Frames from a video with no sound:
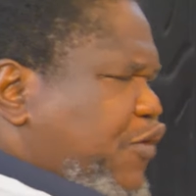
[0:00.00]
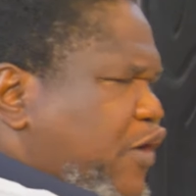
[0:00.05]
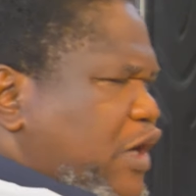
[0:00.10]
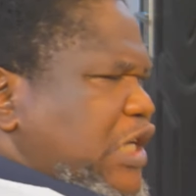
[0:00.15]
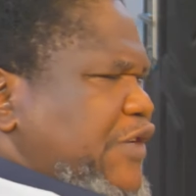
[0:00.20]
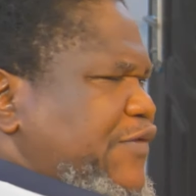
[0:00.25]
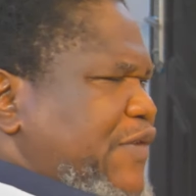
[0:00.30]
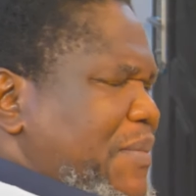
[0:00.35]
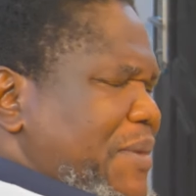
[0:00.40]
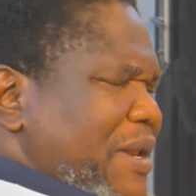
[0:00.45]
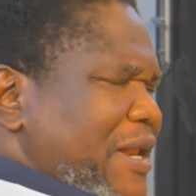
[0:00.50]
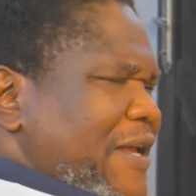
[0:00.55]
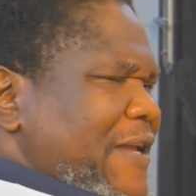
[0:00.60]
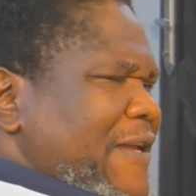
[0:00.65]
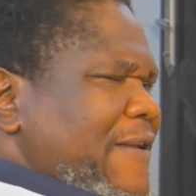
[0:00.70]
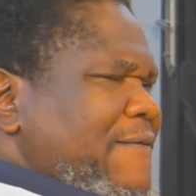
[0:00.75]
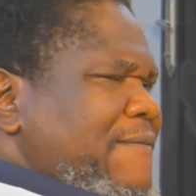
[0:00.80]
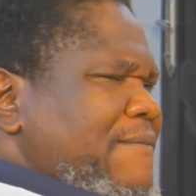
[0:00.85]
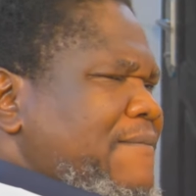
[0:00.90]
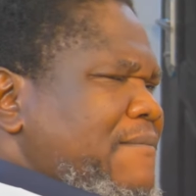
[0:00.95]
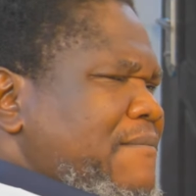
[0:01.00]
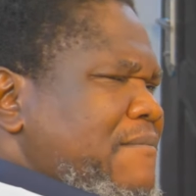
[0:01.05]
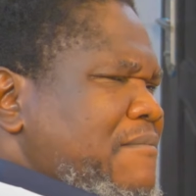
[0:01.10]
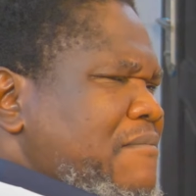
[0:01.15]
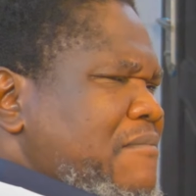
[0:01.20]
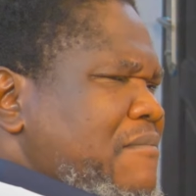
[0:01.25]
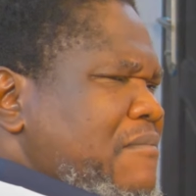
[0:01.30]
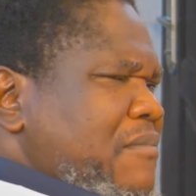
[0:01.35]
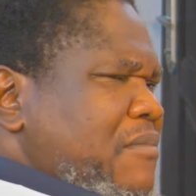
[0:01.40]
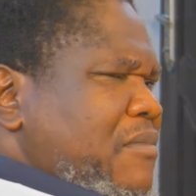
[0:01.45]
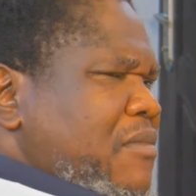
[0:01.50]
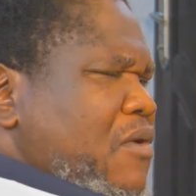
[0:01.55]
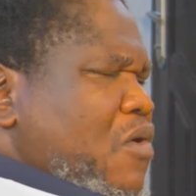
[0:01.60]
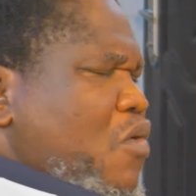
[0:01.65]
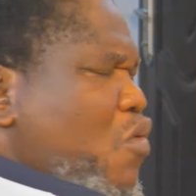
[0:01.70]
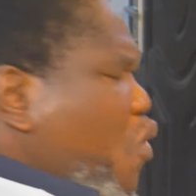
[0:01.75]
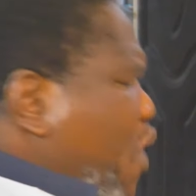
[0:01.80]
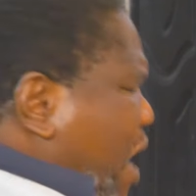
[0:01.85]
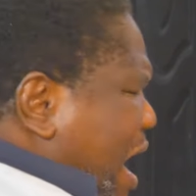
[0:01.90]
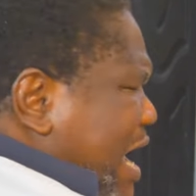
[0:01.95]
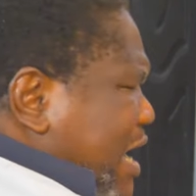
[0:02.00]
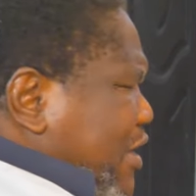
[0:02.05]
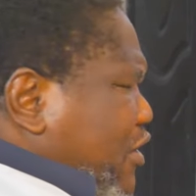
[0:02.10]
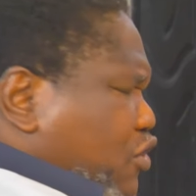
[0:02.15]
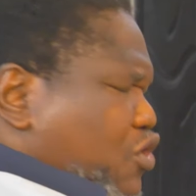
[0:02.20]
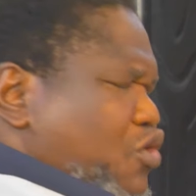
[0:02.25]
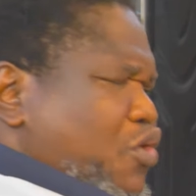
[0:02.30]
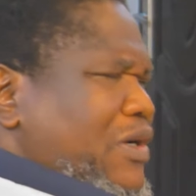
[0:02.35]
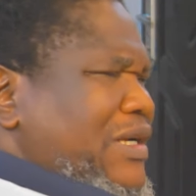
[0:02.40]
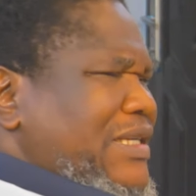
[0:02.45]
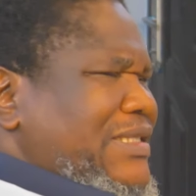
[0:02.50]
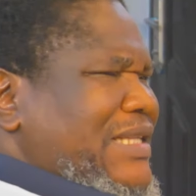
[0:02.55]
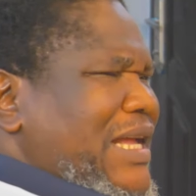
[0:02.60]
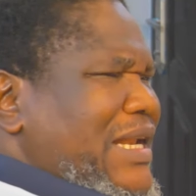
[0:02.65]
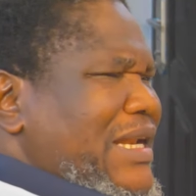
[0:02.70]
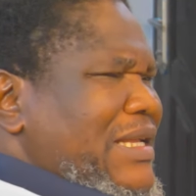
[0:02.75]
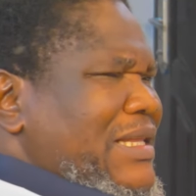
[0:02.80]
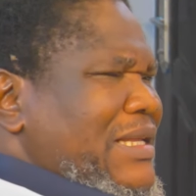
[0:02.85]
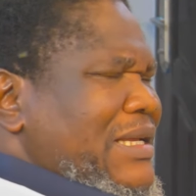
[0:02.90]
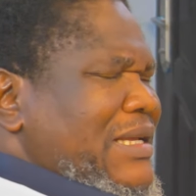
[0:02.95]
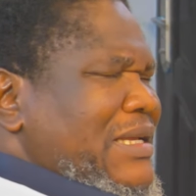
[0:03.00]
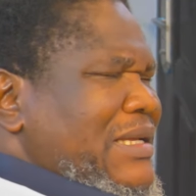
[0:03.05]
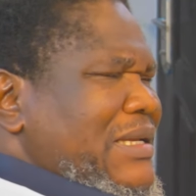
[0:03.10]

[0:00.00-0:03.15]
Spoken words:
for this family. Why don't you understand it?